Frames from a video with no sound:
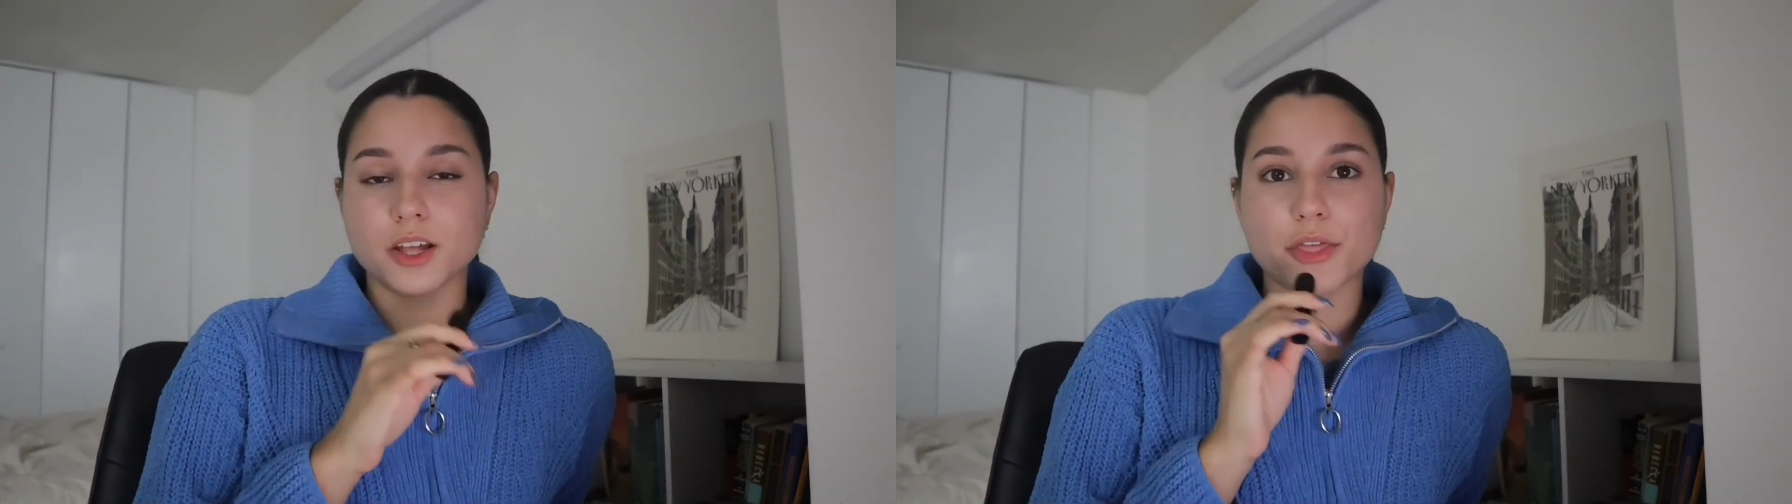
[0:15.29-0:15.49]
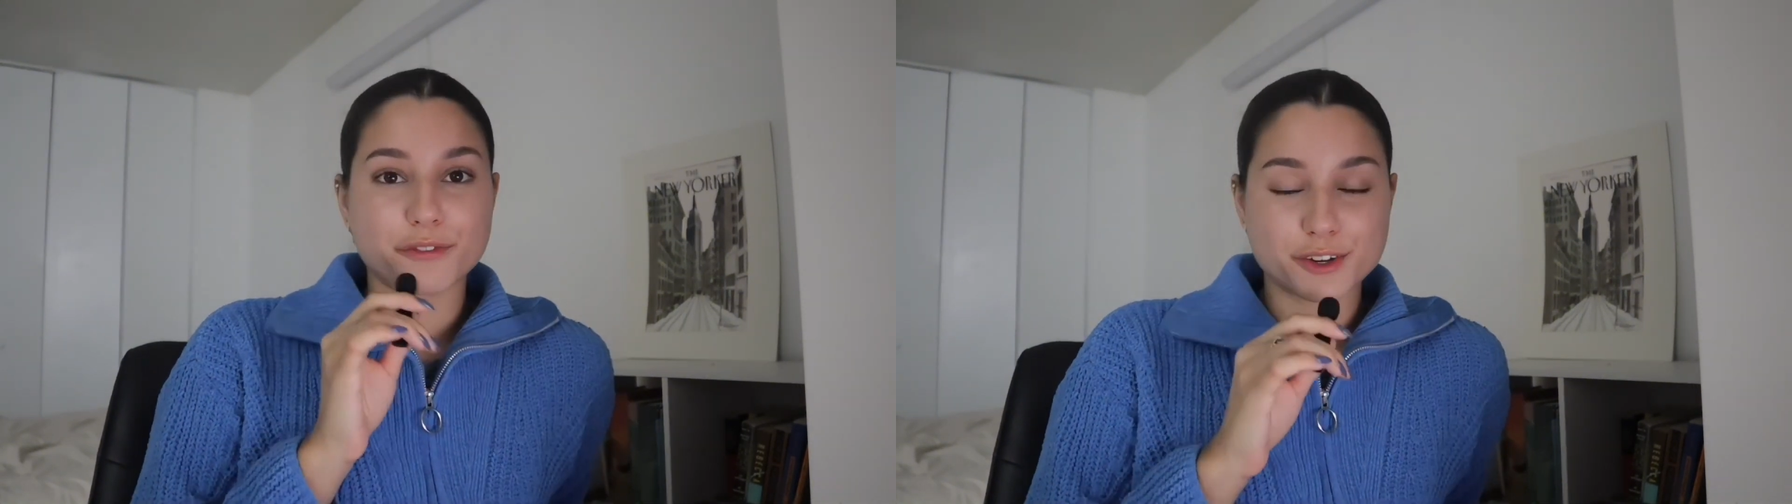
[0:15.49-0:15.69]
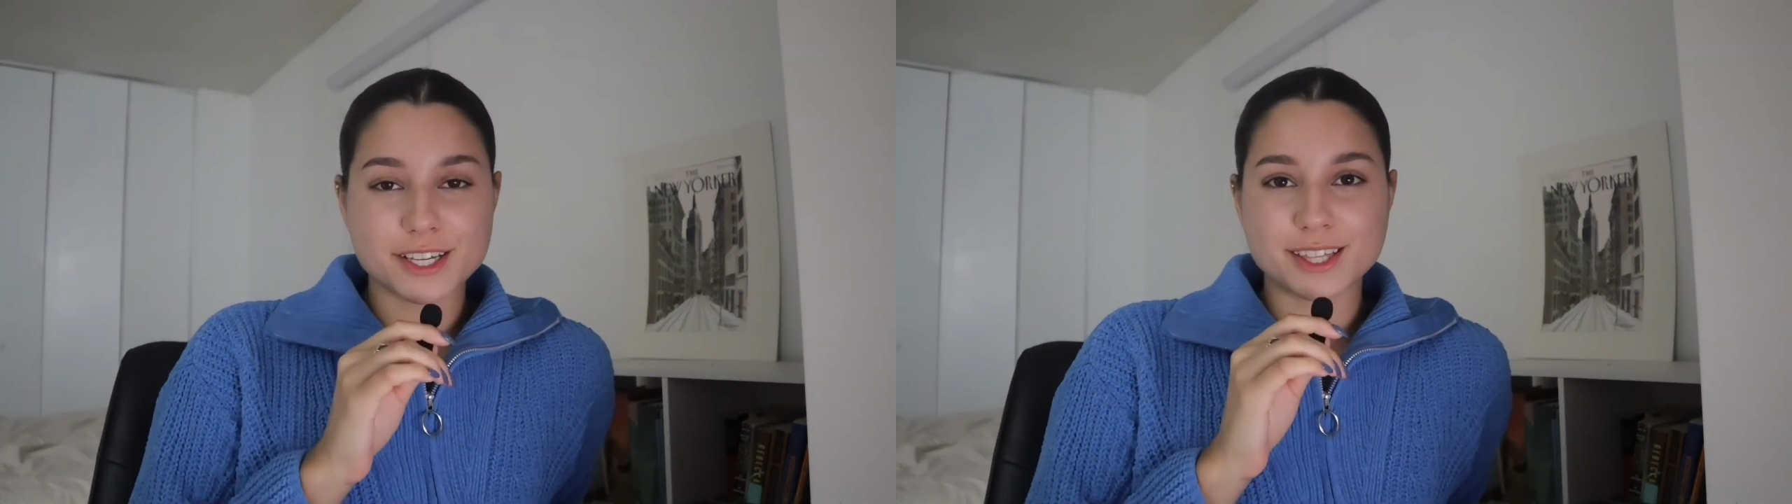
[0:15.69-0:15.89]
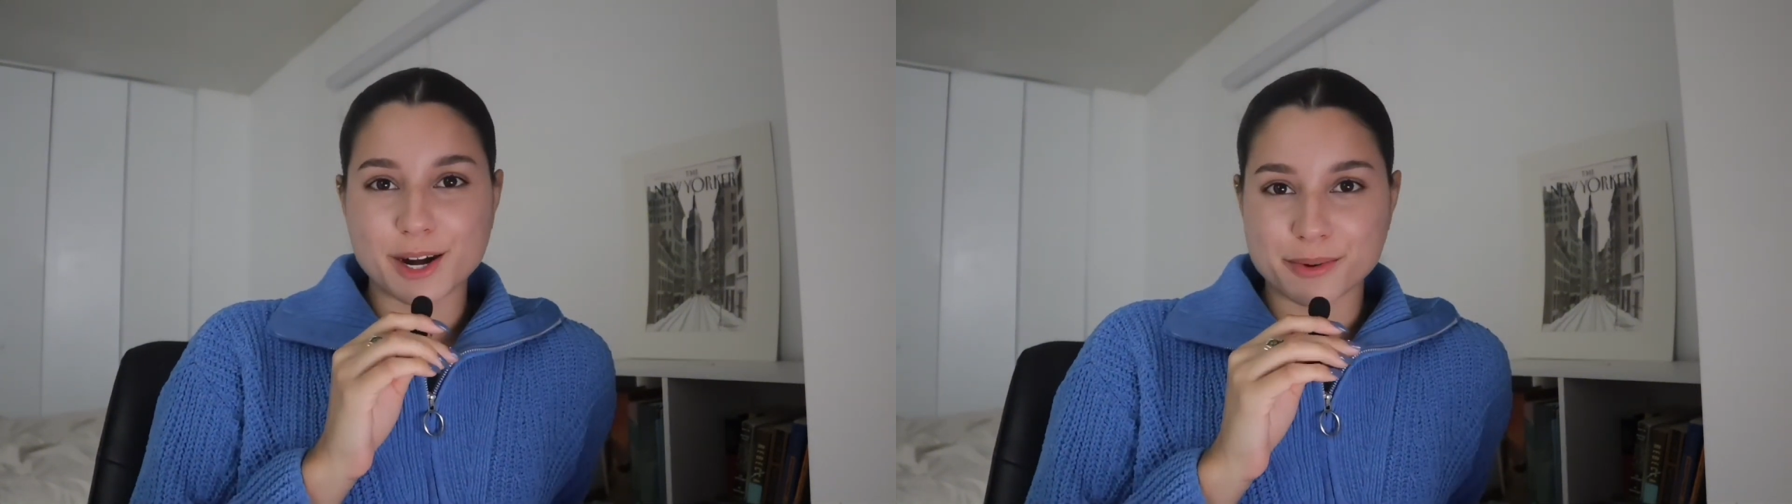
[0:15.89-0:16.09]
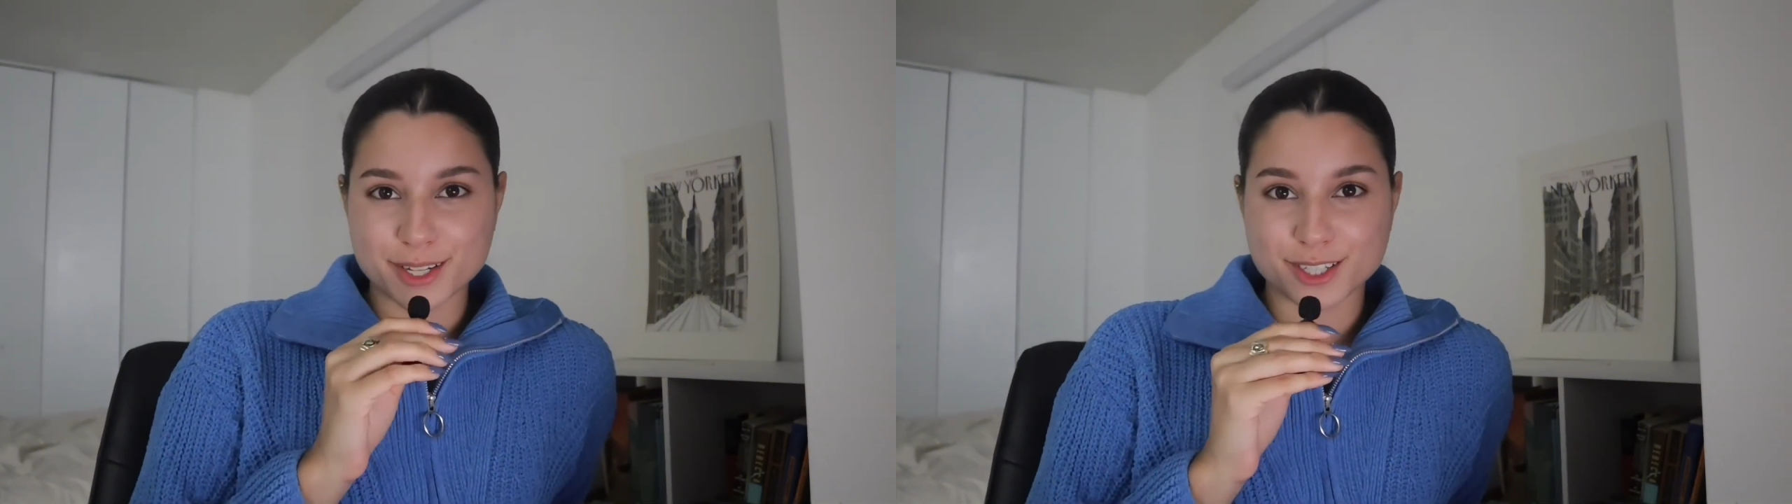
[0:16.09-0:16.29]
The first thing that I
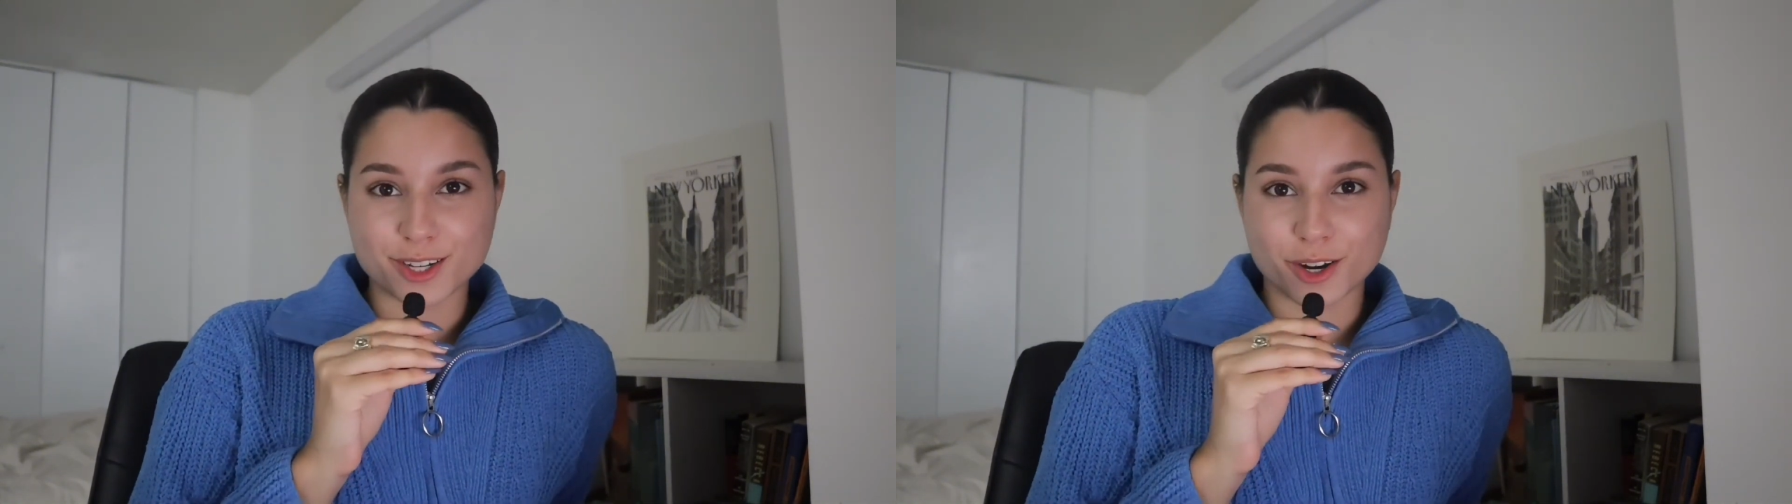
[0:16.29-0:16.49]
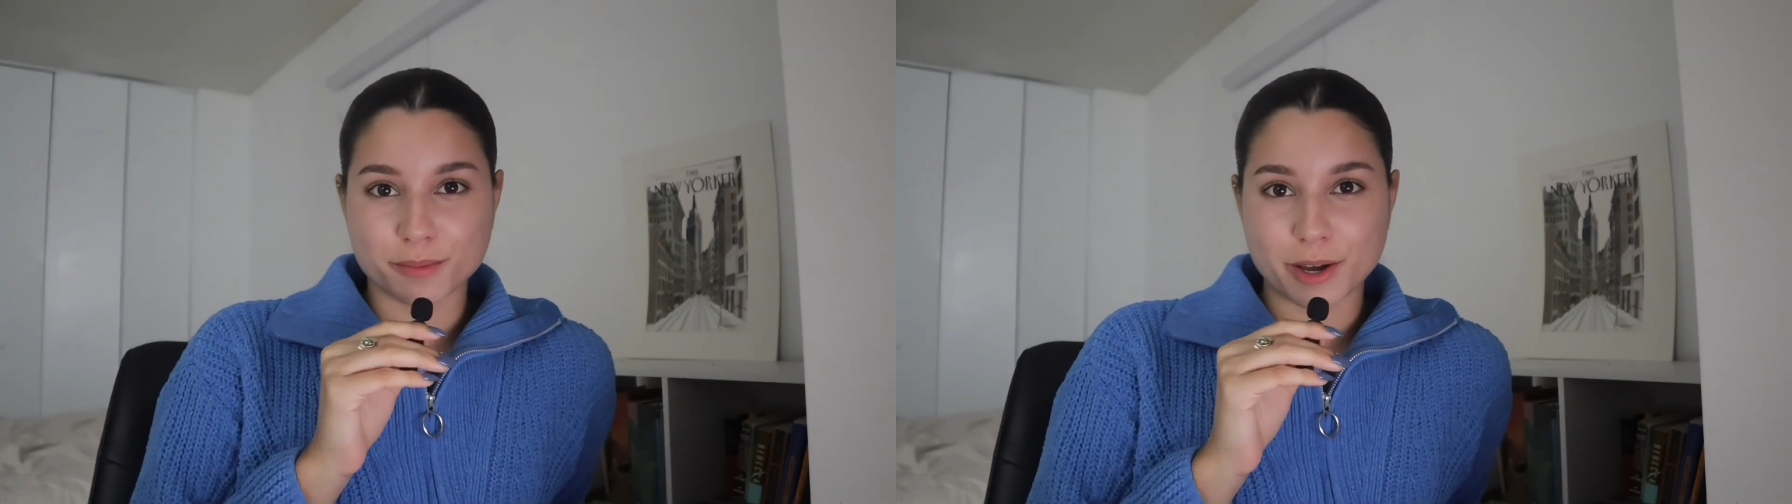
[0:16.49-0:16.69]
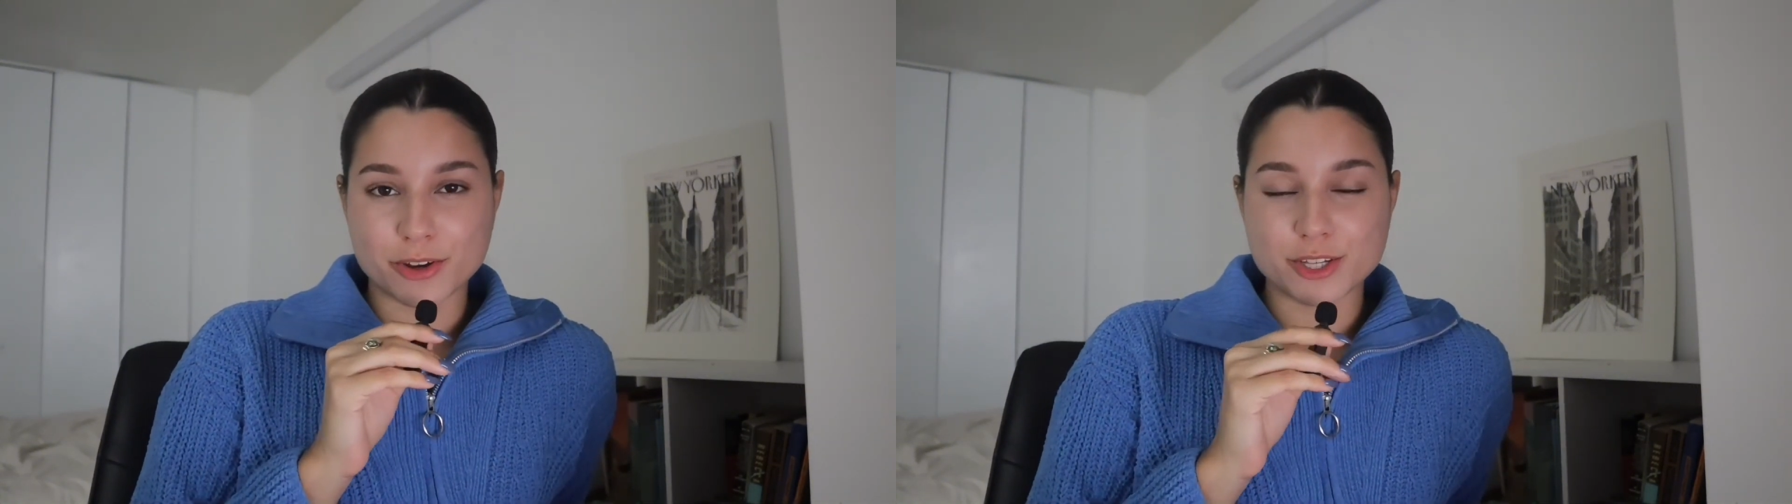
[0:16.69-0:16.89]
wanted to talk about